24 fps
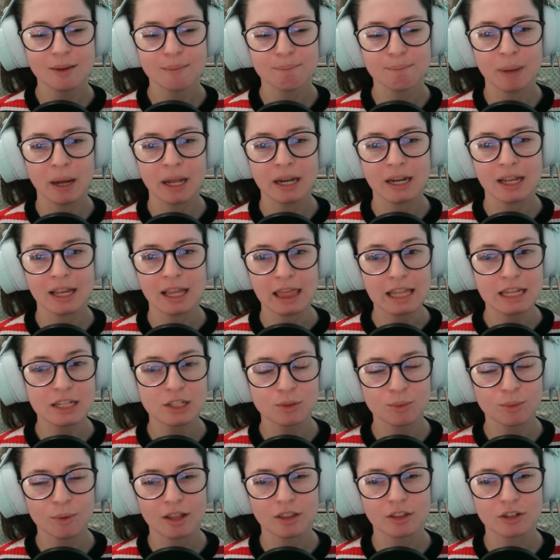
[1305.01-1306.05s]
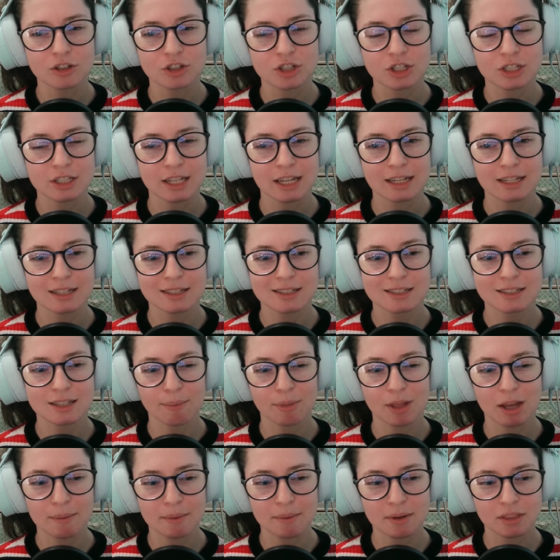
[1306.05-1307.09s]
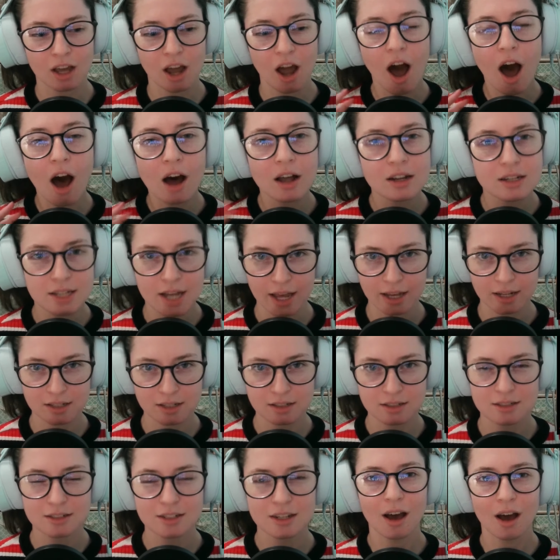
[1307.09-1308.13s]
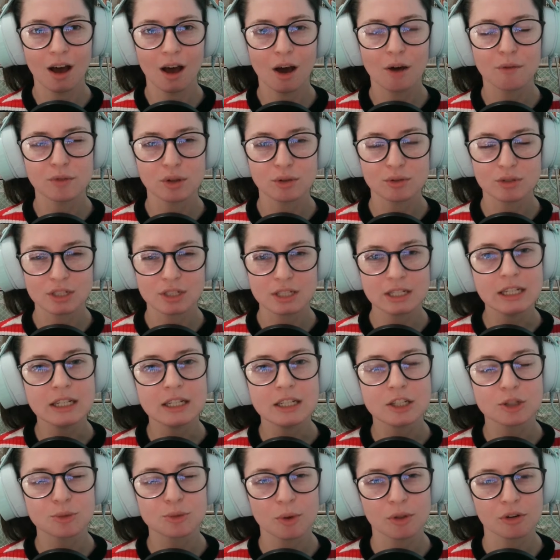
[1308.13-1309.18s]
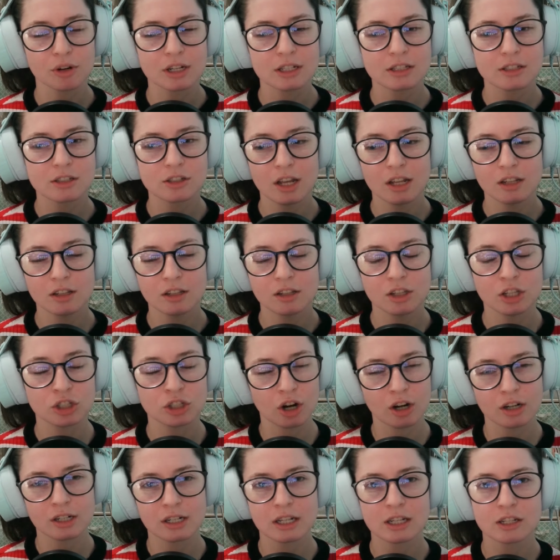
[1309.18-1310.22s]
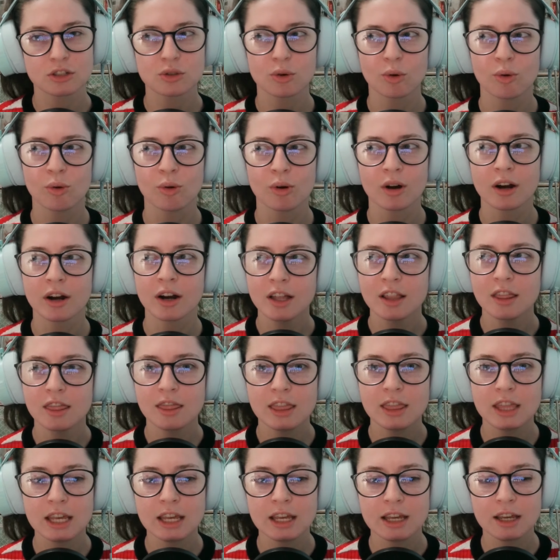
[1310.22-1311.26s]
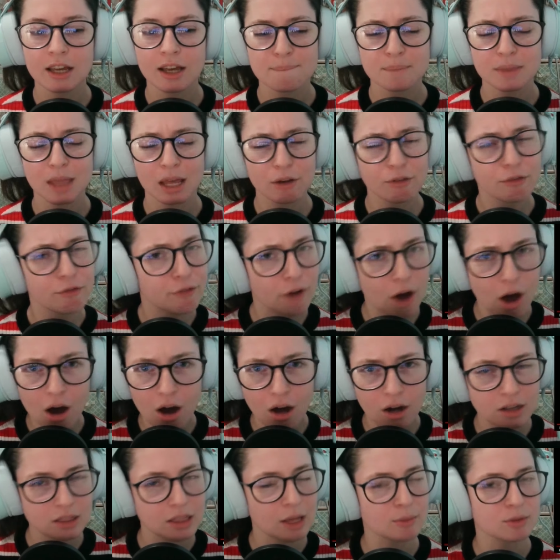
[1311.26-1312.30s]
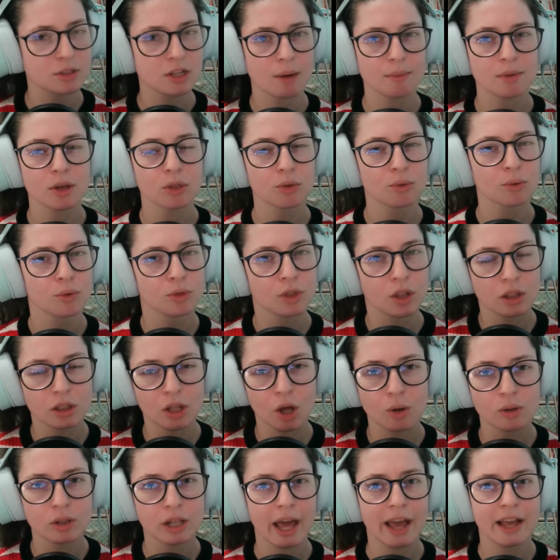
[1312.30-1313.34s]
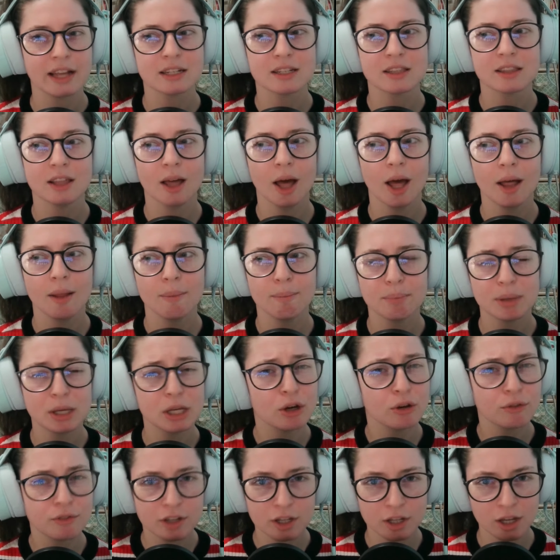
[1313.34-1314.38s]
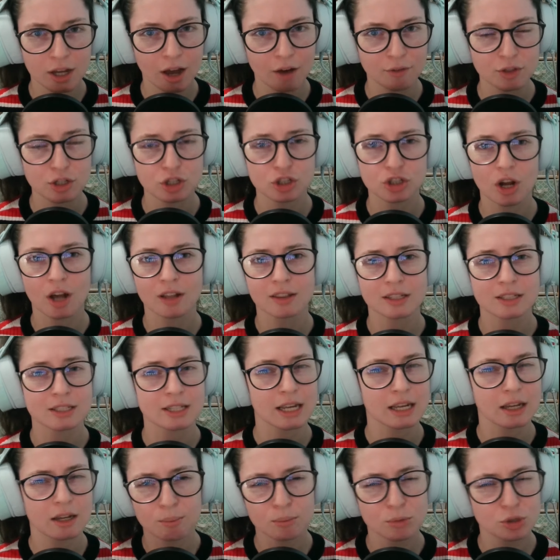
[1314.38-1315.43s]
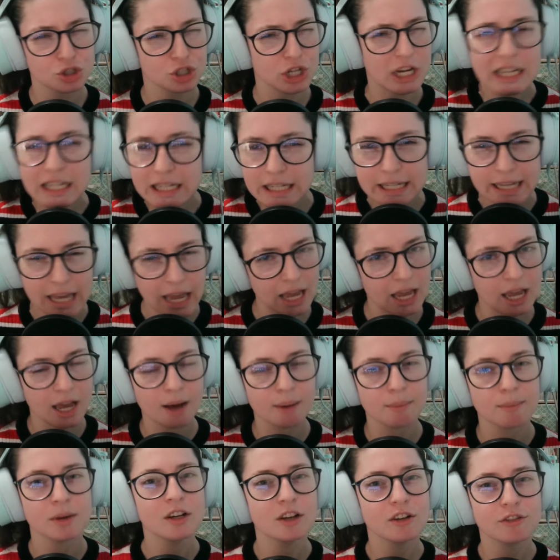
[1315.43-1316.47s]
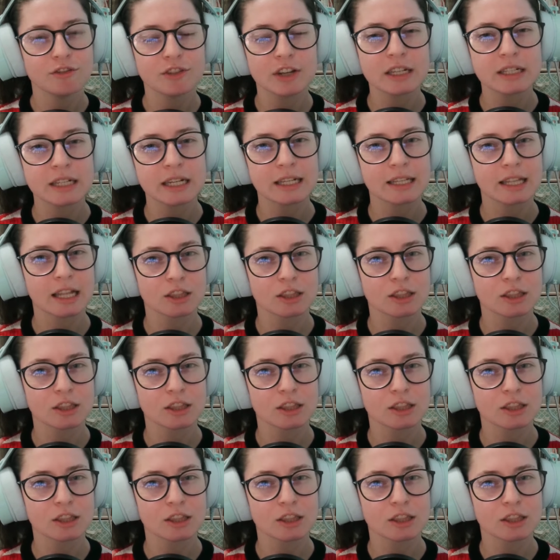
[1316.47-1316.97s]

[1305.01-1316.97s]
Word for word: But in this one, there's just like something about the context of those scenes, whether it's the darkness or the uh, like fog that was coming through, the low light, the POV of the shot, this like shaky cam feeling.